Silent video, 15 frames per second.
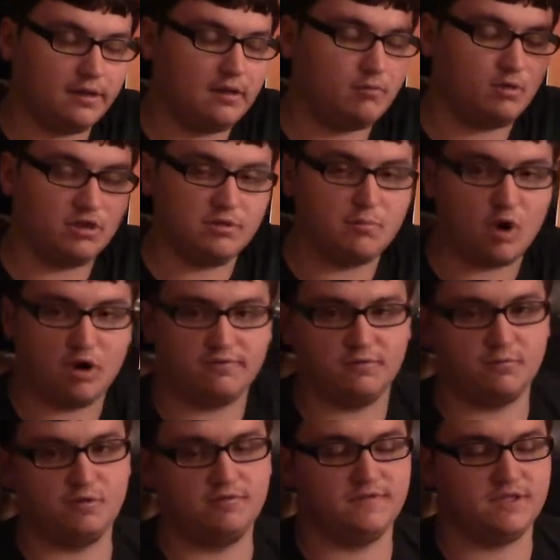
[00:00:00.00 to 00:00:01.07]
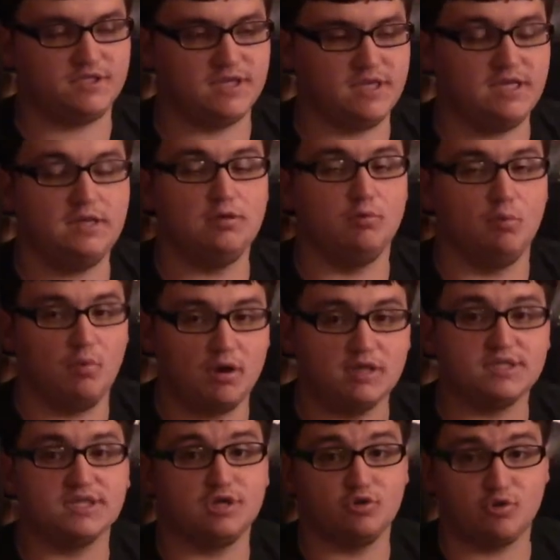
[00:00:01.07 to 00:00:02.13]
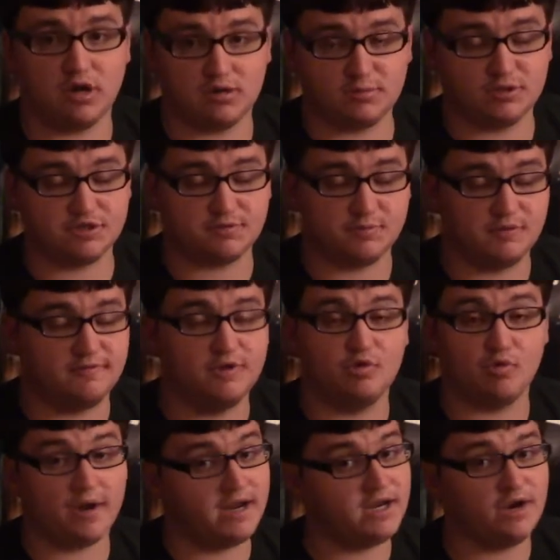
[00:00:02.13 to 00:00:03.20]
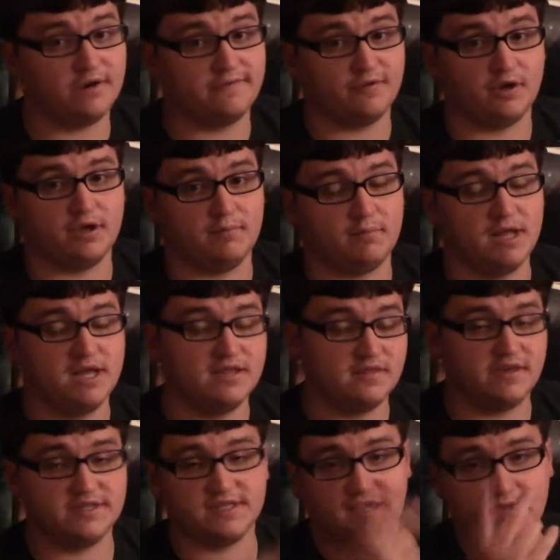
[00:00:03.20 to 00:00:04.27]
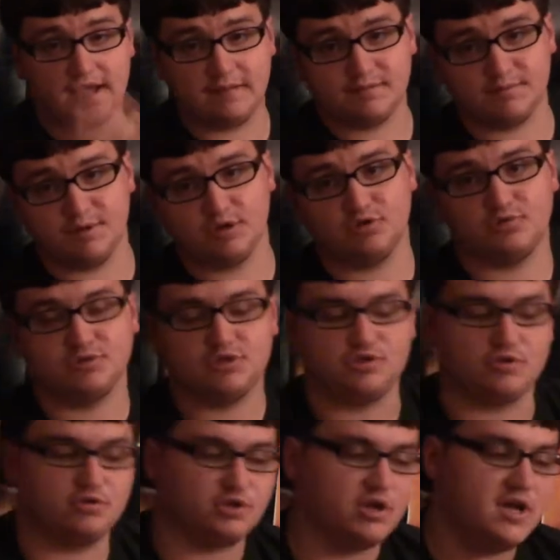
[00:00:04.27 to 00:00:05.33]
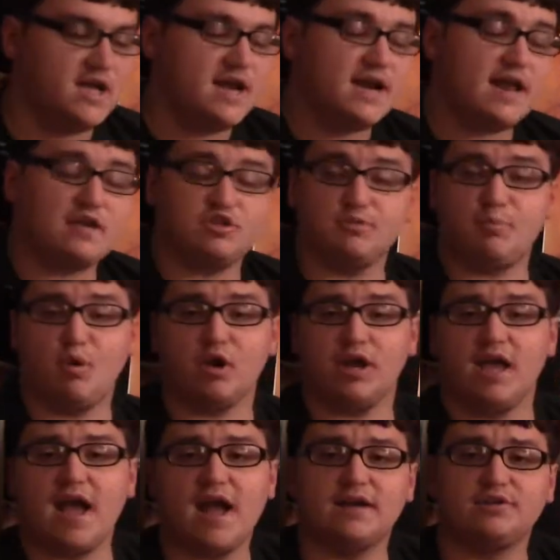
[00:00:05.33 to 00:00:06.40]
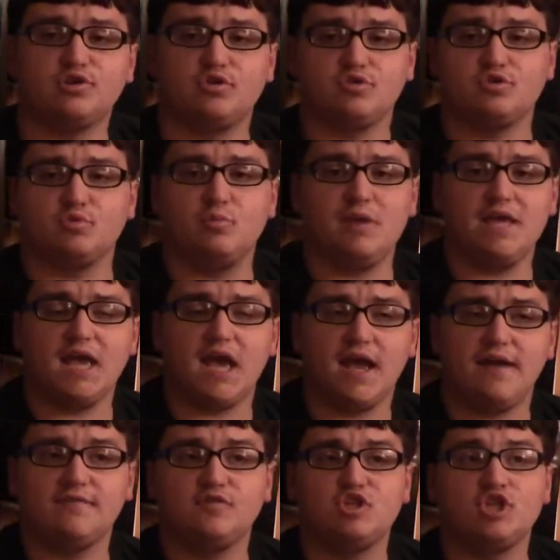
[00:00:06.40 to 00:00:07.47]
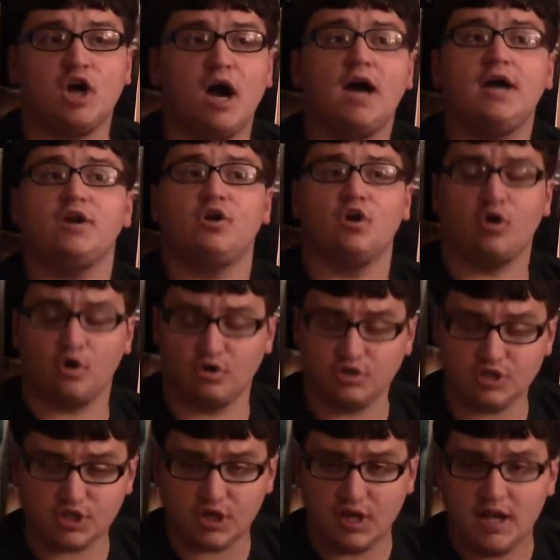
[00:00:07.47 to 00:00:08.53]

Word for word: one of the Marvel movies. He was incredible in this movie. Great year for him. This and Captain America: The Winter Soldier. Now, supporting actors, we have John Hurt